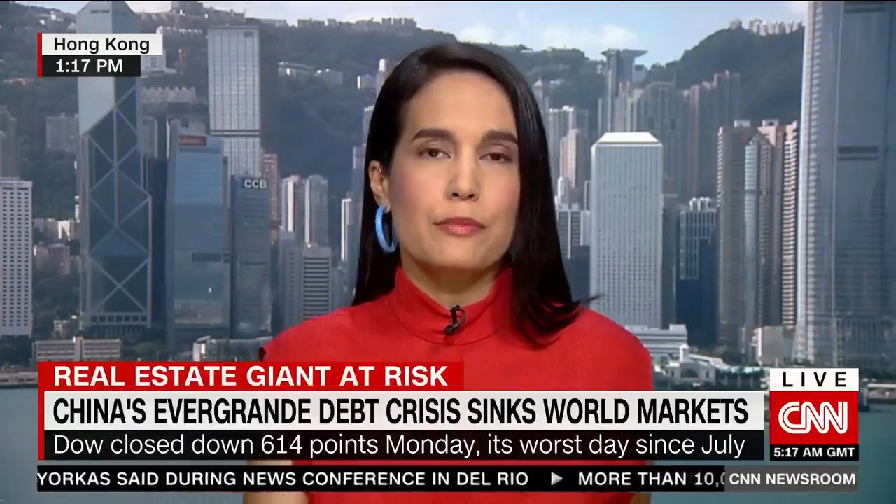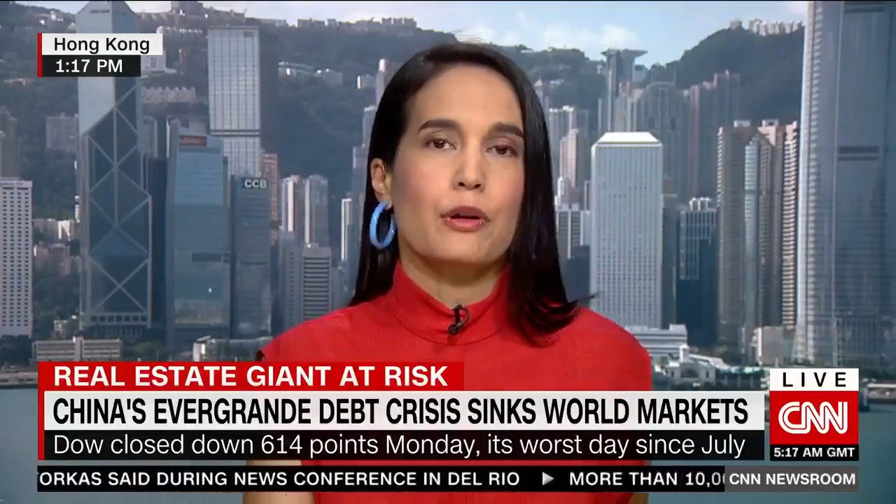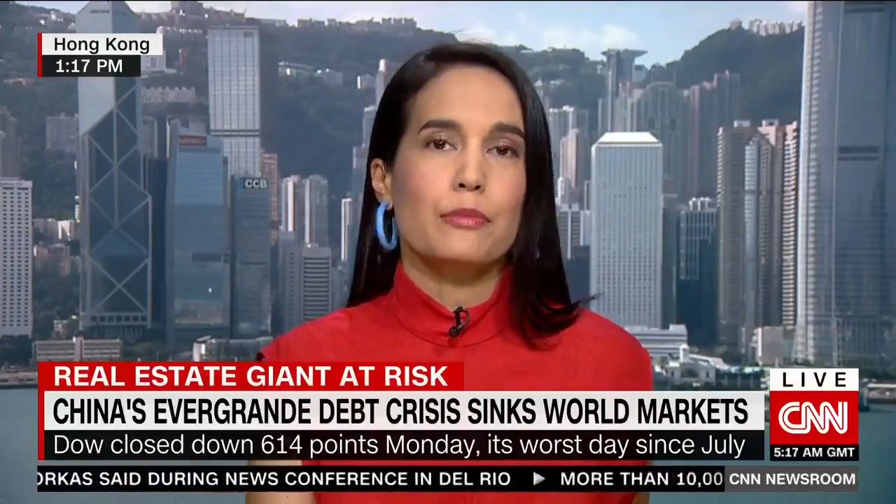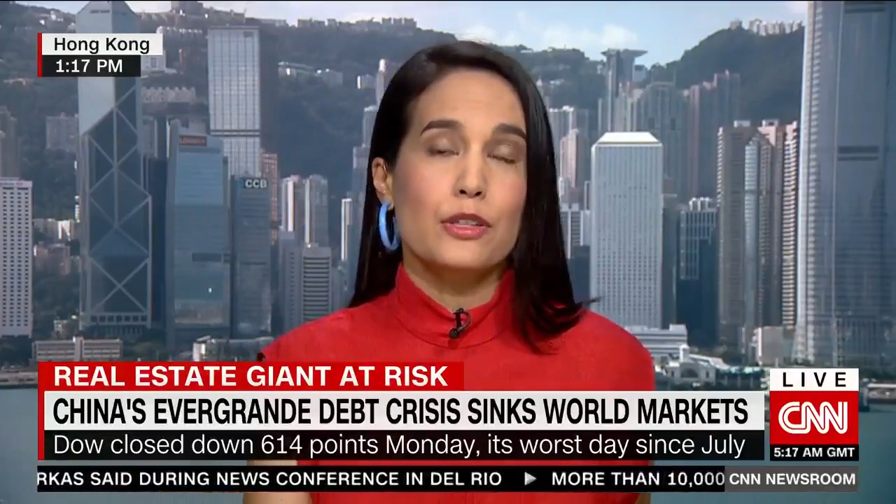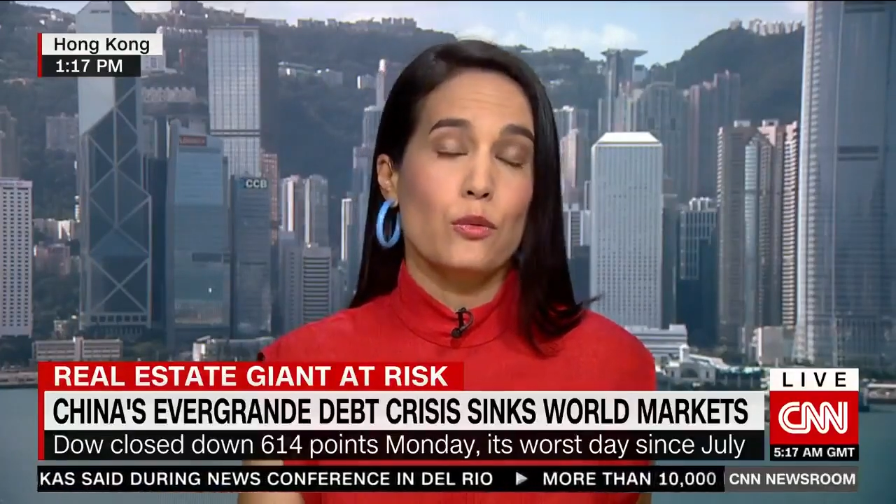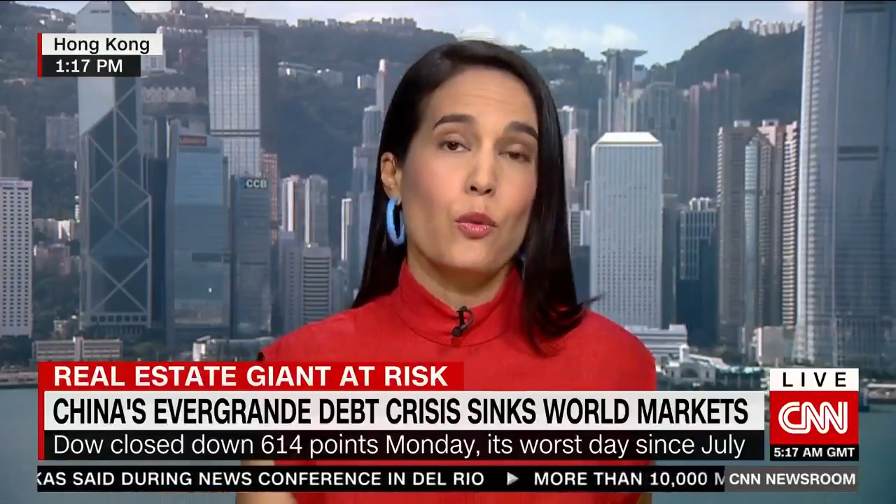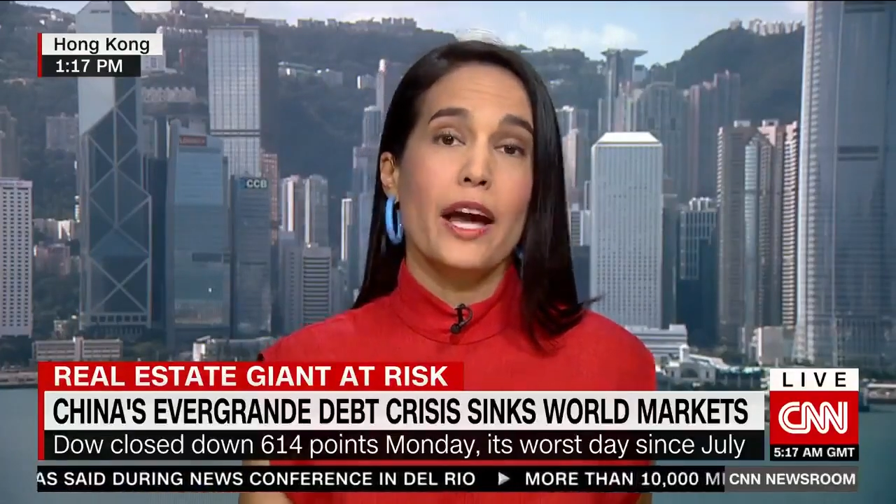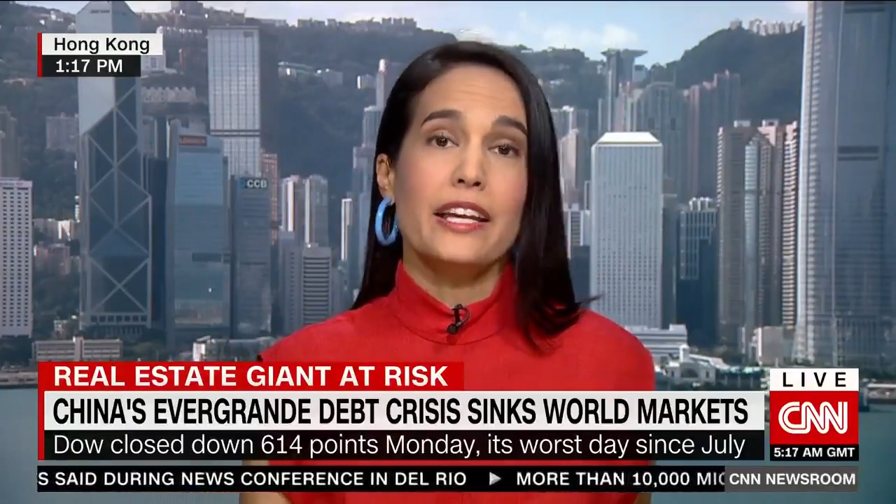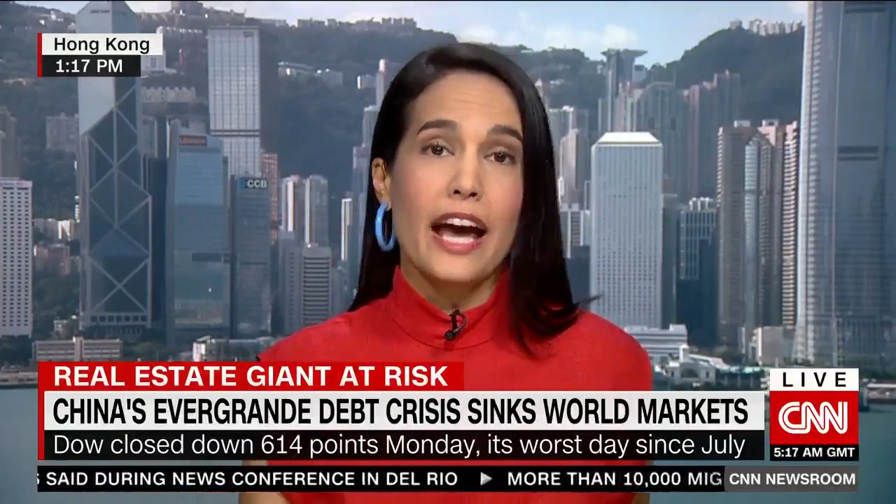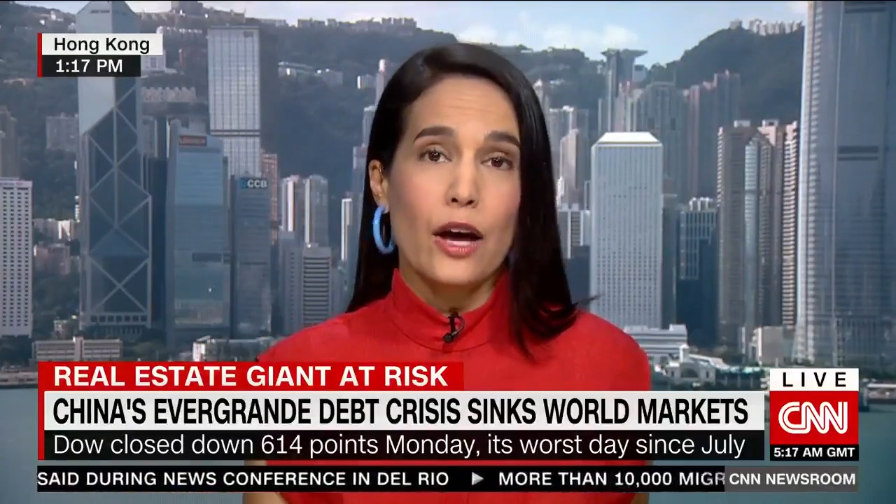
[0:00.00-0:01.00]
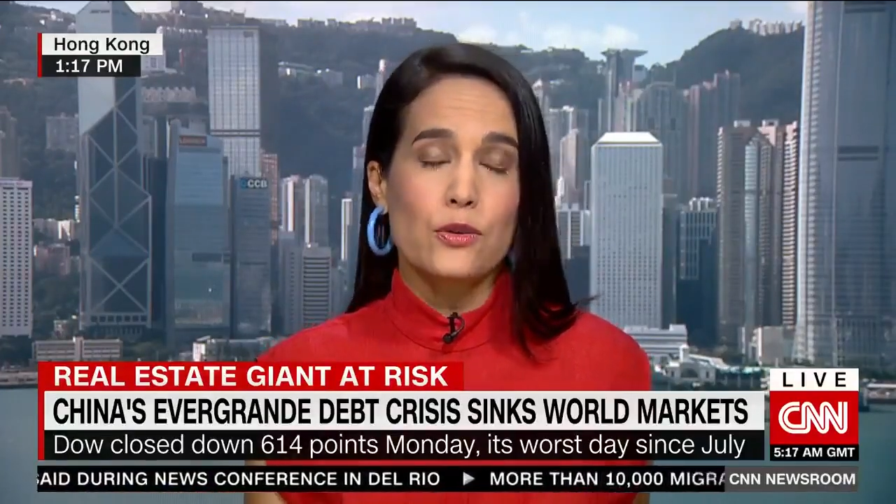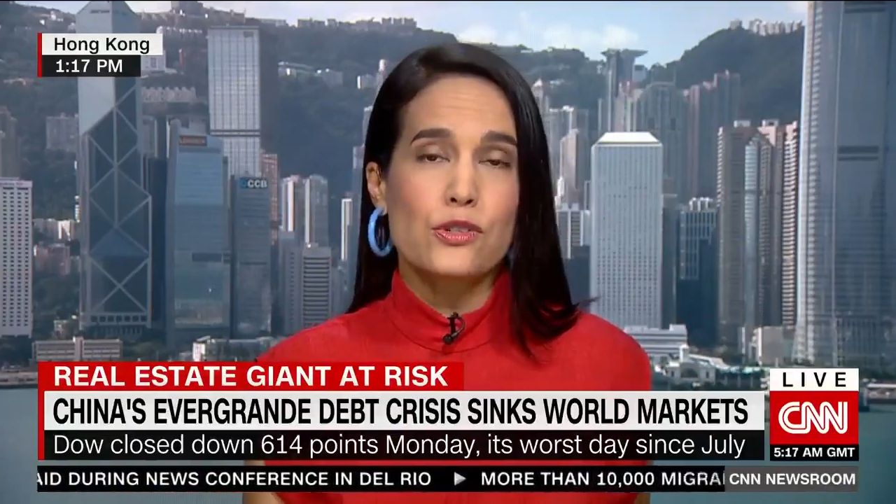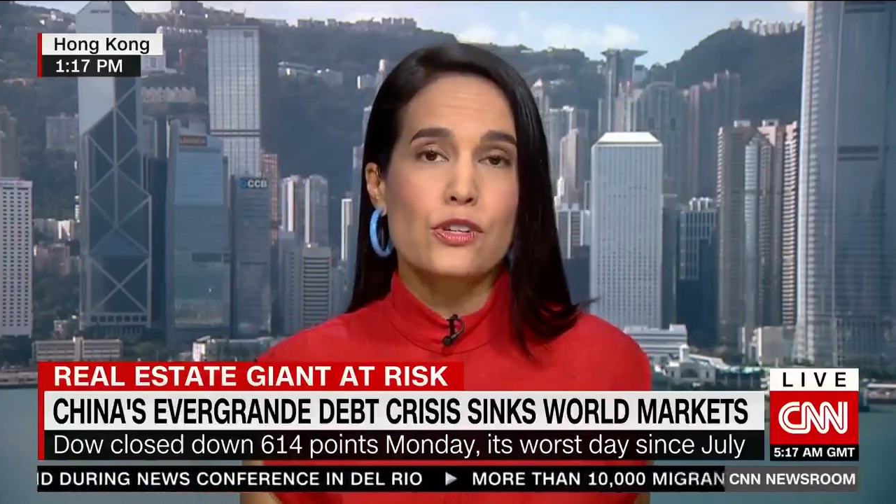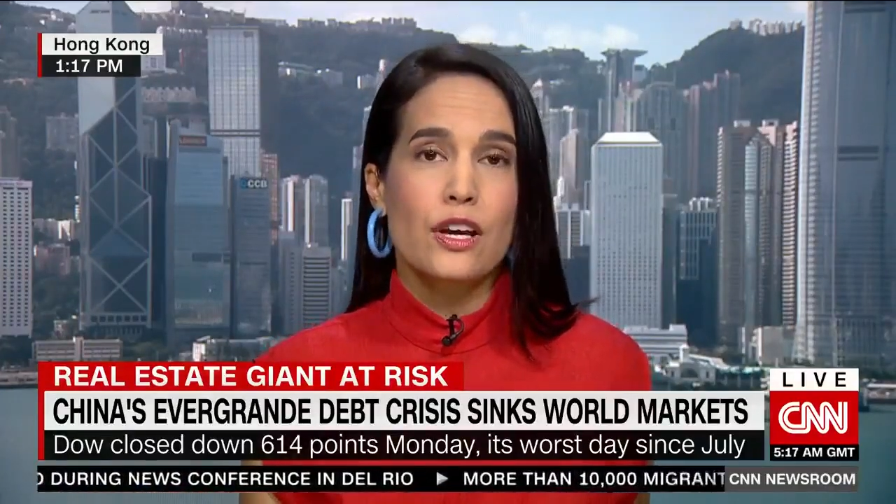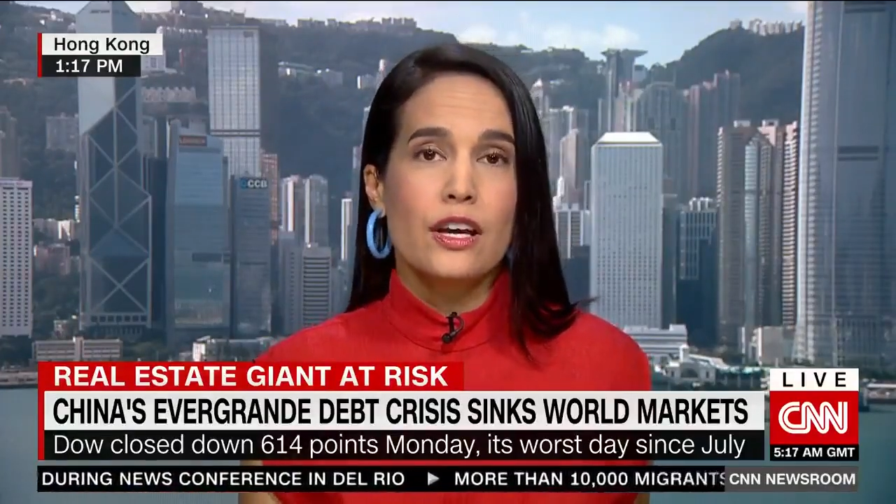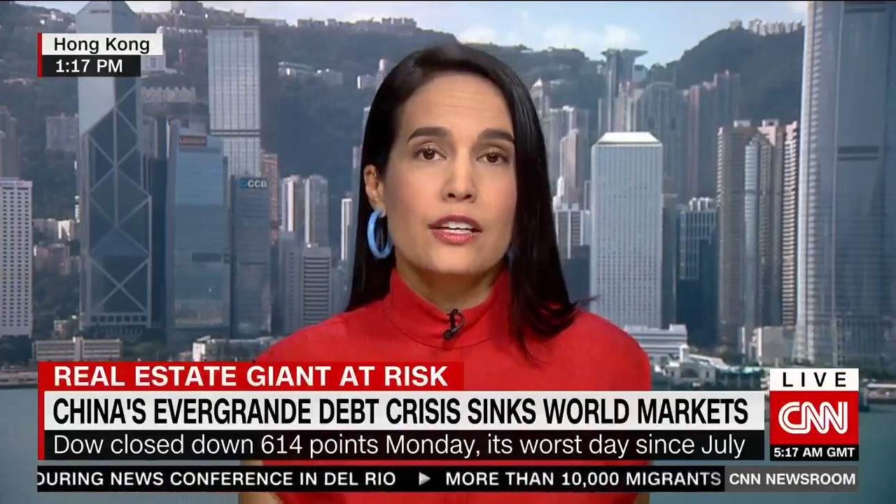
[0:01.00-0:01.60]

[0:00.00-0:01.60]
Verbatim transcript: It prompted the White House